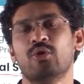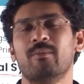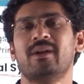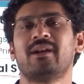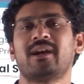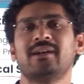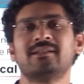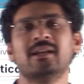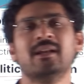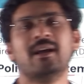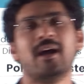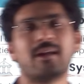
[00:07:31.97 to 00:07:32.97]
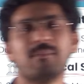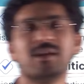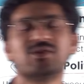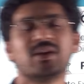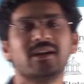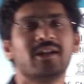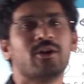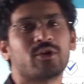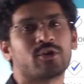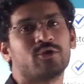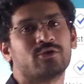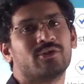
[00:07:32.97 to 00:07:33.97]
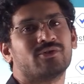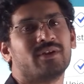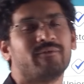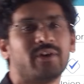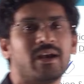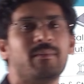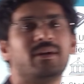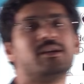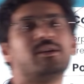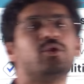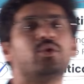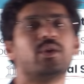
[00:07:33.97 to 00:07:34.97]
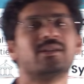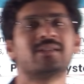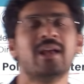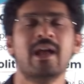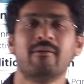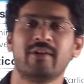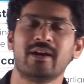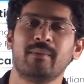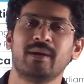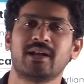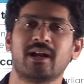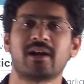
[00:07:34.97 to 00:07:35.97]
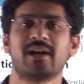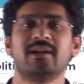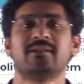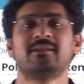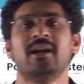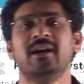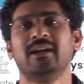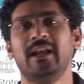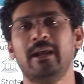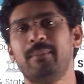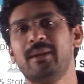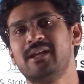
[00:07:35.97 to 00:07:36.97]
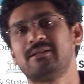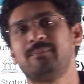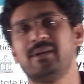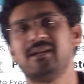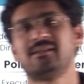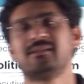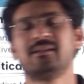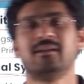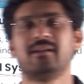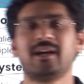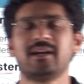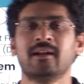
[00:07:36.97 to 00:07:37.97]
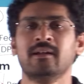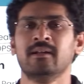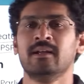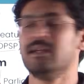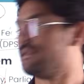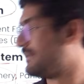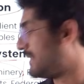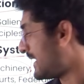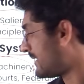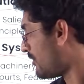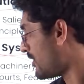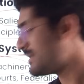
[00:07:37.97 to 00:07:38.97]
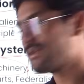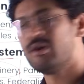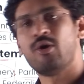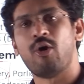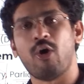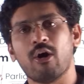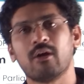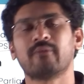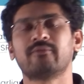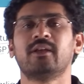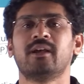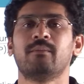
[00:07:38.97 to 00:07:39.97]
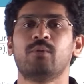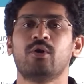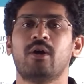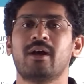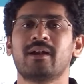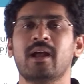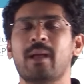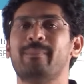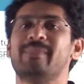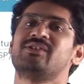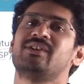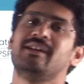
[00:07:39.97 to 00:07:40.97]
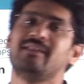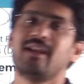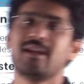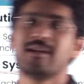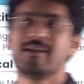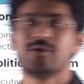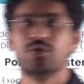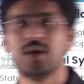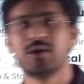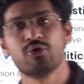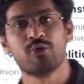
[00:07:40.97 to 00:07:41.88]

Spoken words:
human rights are mentioned in our constitution? Fundamental duties, fundamental rights, DPSPs, right? That was all of the above are mentioned in the UN